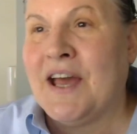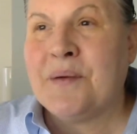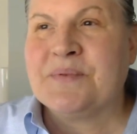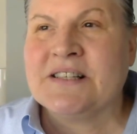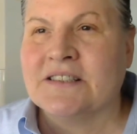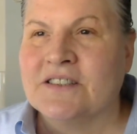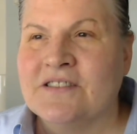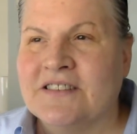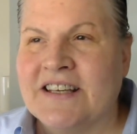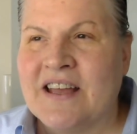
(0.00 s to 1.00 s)

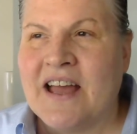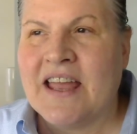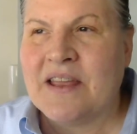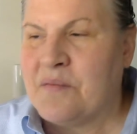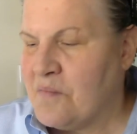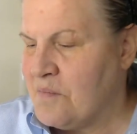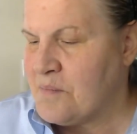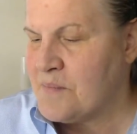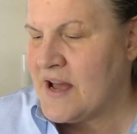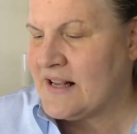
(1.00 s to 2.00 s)
absolutely a
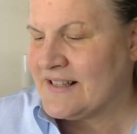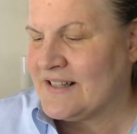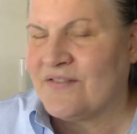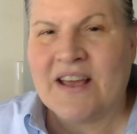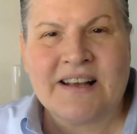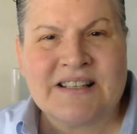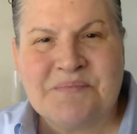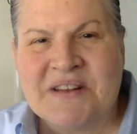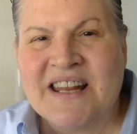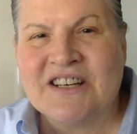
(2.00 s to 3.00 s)
massive
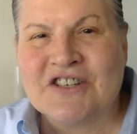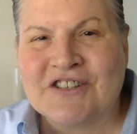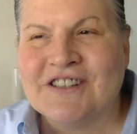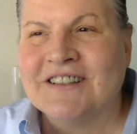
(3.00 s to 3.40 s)
exponential